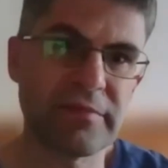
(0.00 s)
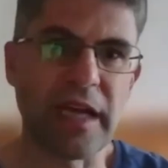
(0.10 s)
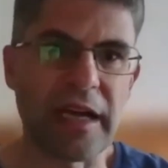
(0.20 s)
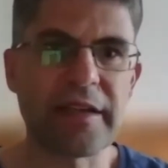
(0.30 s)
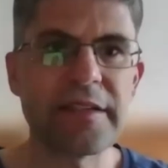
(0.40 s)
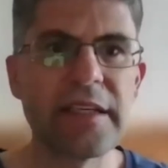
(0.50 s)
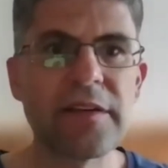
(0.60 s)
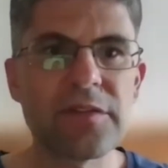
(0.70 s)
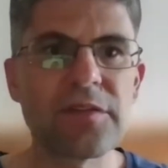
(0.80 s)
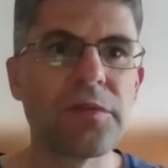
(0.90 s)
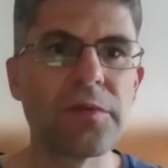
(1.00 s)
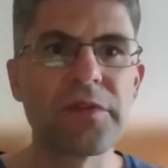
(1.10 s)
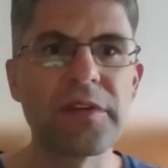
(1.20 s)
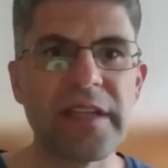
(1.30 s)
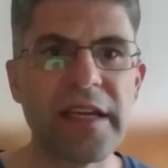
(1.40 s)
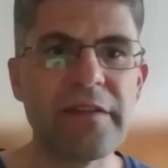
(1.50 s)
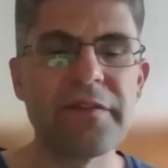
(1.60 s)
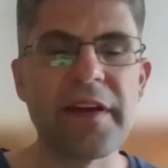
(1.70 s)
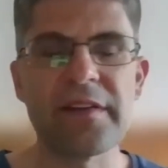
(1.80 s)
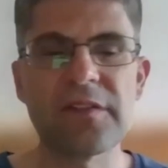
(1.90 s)
targeting, so retail
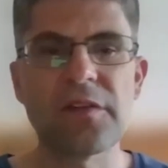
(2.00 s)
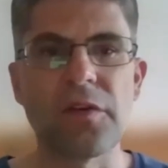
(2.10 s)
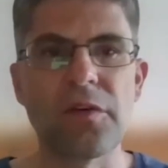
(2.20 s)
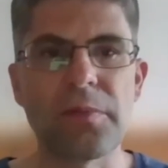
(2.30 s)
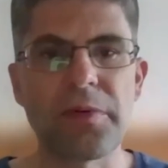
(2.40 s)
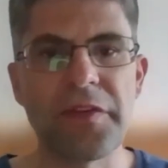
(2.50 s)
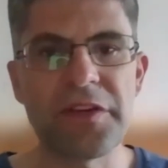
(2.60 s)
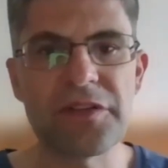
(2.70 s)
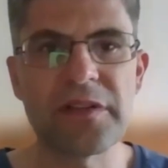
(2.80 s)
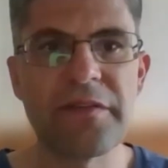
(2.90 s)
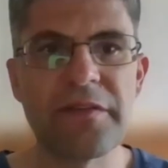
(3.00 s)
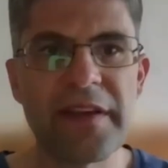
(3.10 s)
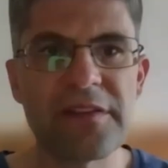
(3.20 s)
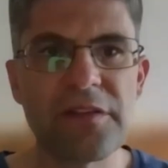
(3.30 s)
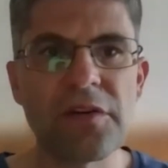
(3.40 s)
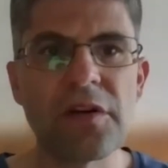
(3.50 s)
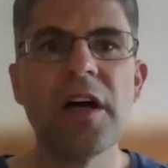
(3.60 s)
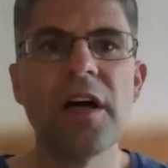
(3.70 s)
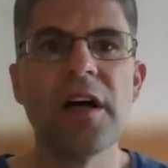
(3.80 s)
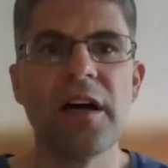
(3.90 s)
investor or professional investor,
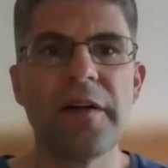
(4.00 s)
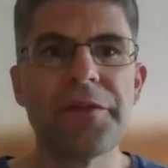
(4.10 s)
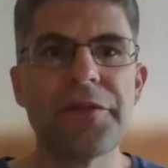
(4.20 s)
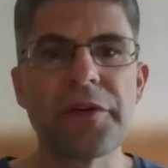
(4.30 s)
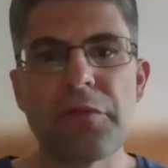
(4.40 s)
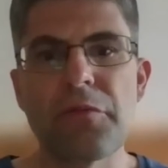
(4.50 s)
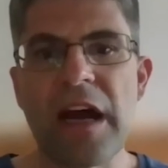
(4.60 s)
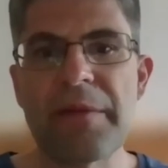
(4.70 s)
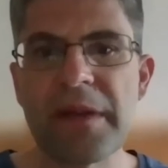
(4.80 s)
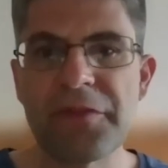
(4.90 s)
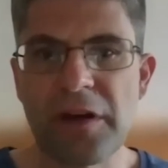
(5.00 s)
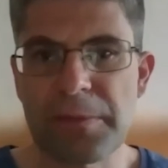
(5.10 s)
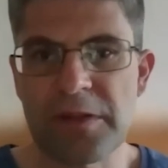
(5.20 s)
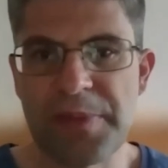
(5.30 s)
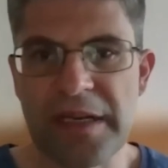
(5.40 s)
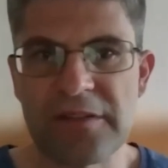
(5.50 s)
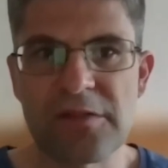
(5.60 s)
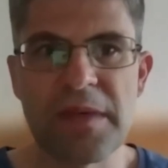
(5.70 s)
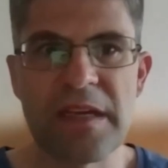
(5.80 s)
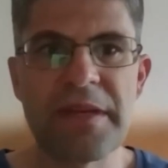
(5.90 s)
the requirement for a prospectus
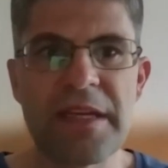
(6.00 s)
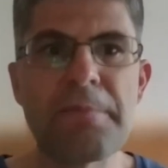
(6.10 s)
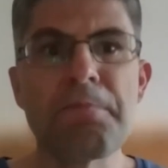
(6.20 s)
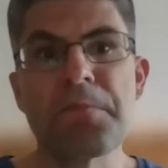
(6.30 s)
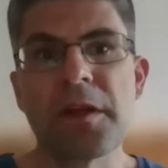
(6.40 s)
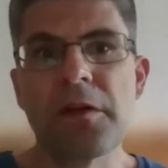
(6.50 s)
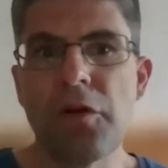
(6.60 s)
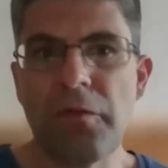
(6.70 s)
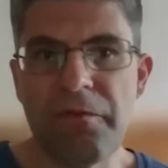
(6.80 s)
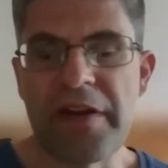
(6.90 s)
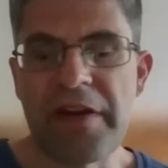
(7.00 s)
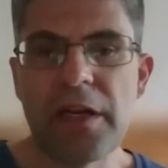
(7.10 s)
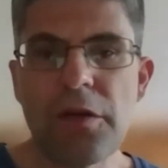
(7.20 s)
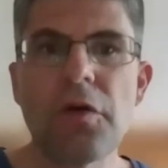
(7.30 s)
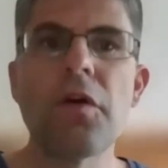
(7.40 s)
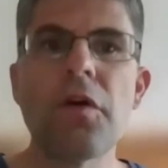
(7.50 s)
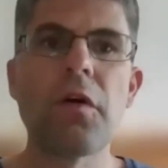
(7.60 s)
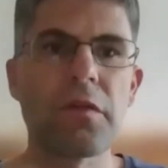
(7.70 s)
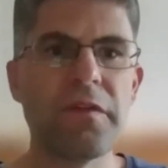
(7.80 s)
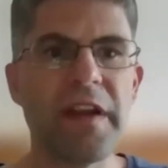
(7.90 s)
may be very low
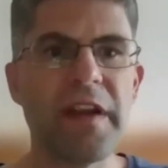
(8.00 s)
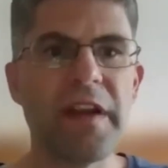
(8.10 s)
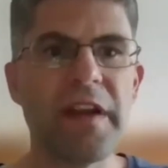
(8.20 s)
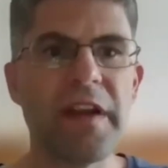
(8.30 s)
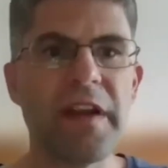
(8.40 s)
or very high.